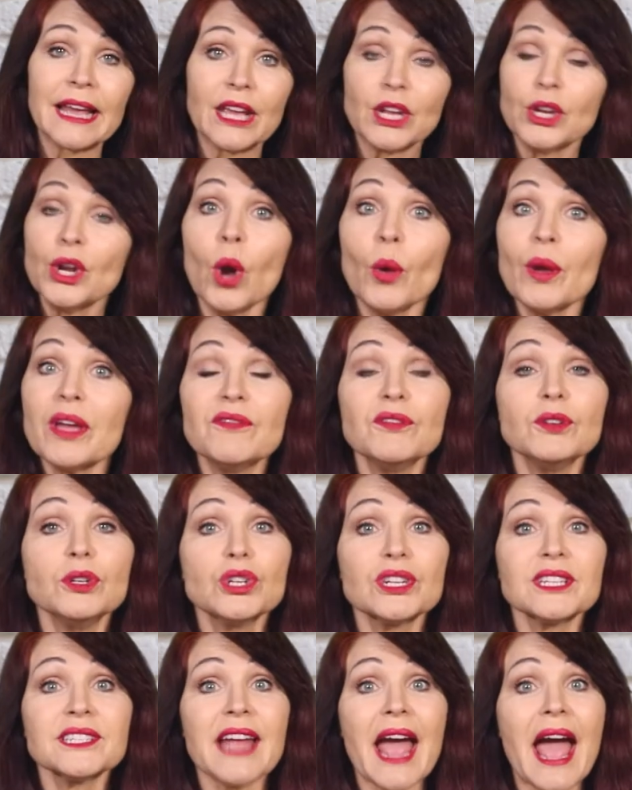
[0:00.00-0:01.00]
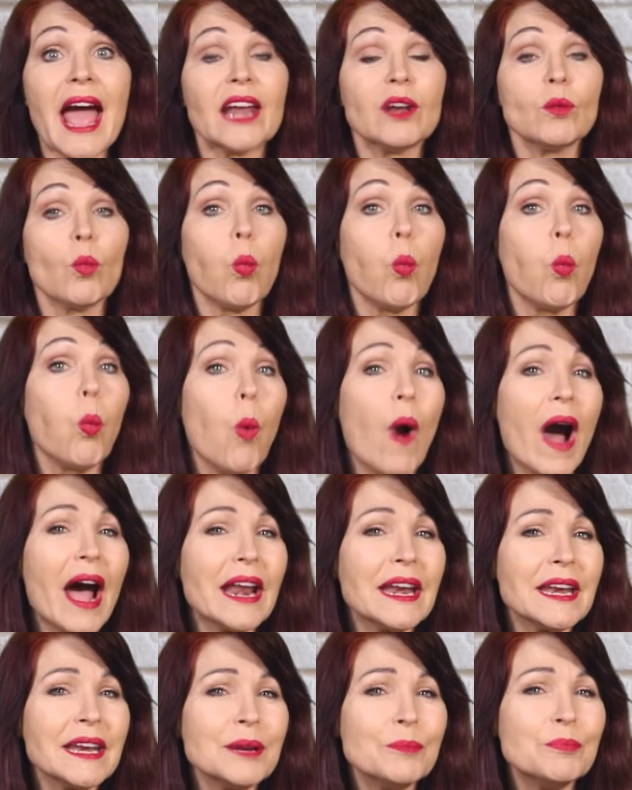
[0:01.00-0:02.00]
You know, if you just add
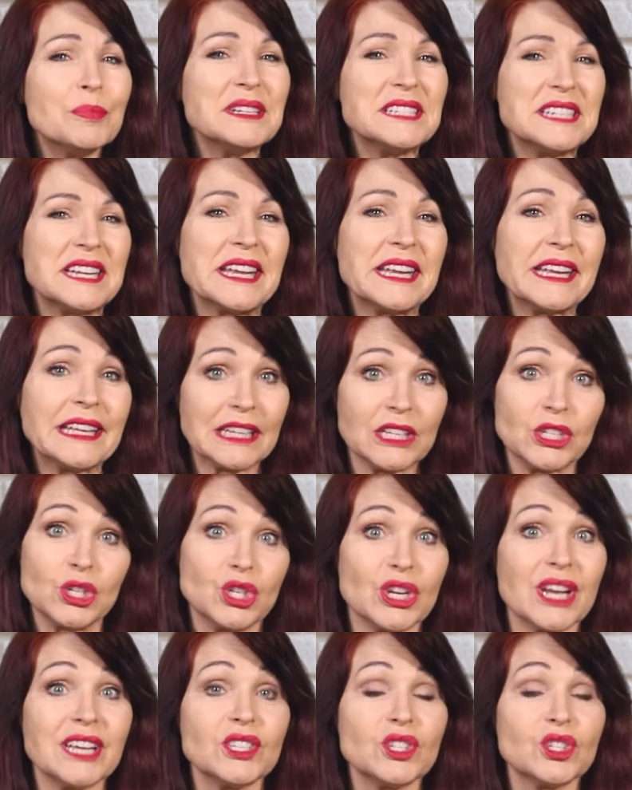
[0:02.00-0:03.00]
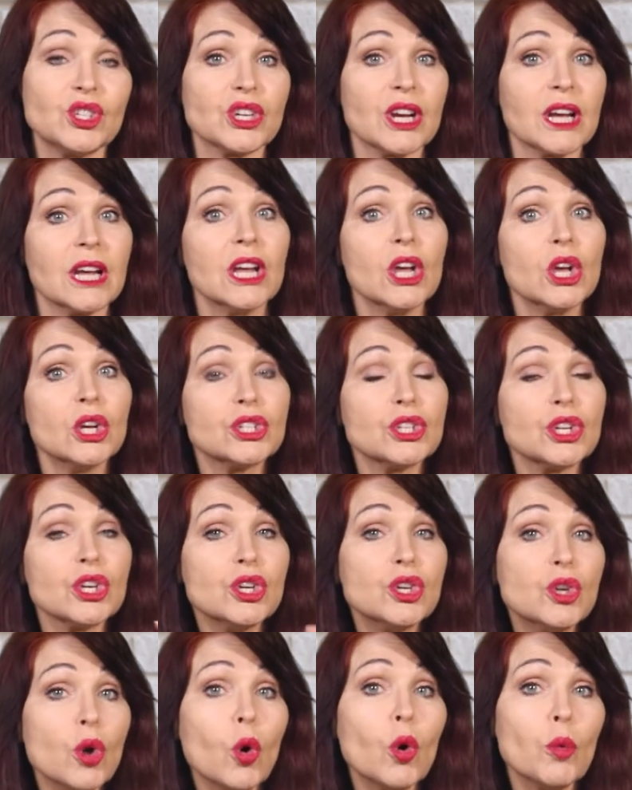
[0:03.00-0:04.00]
one particular gesture to
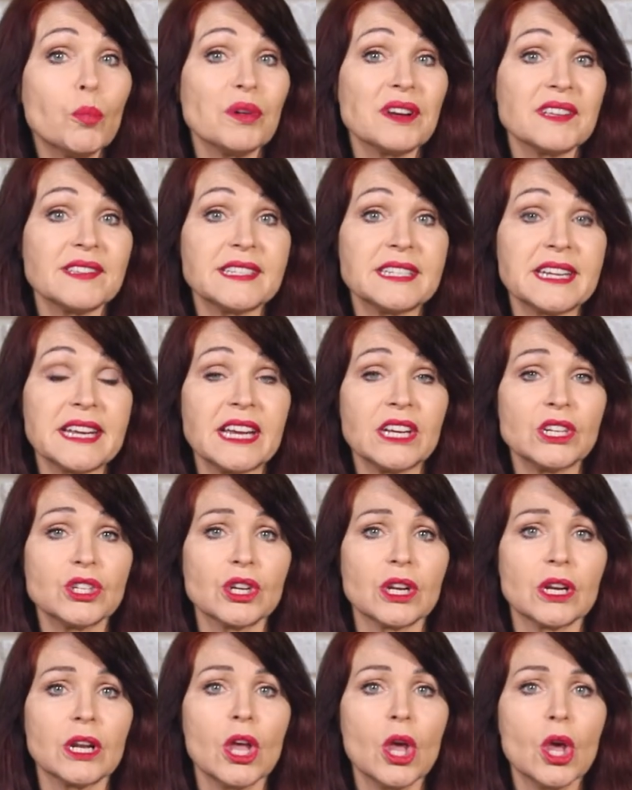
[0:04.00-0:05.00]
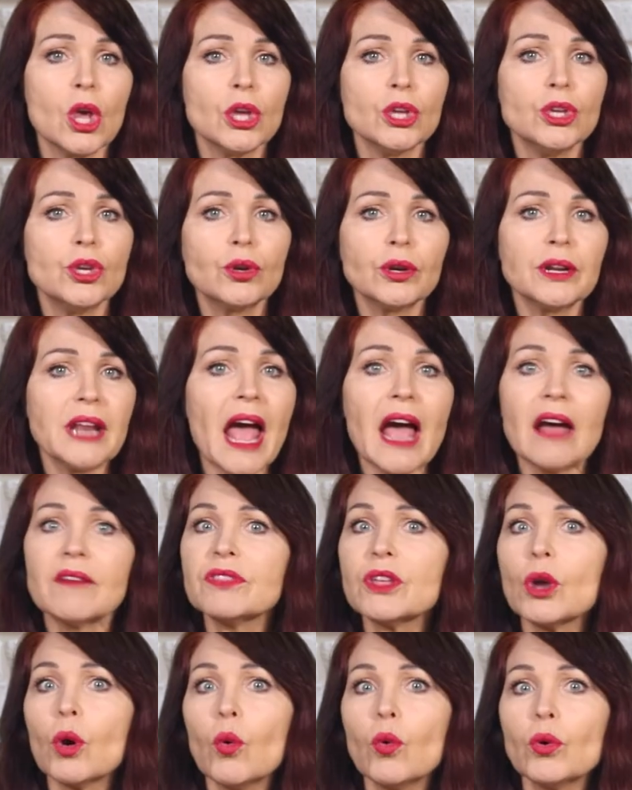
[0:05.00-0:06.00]
your presentation, you could have
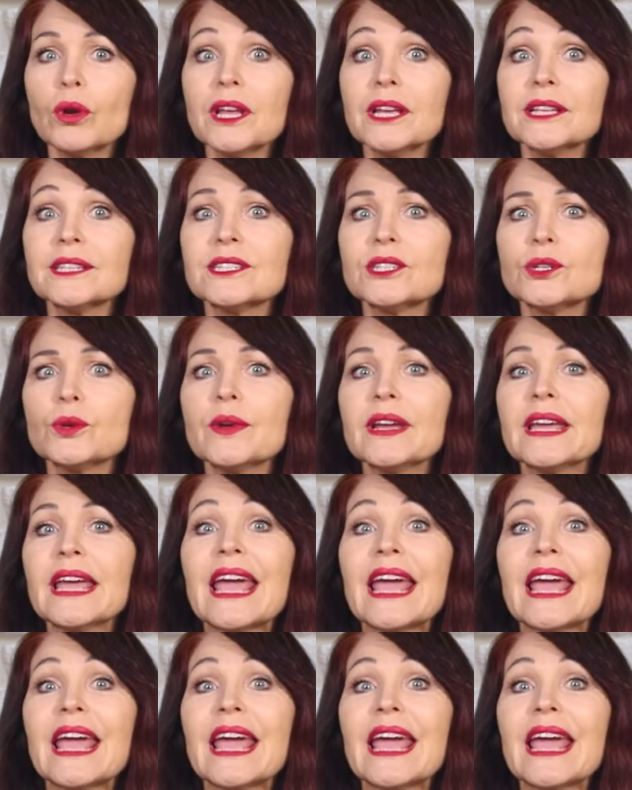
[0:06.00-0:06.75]
the audience doing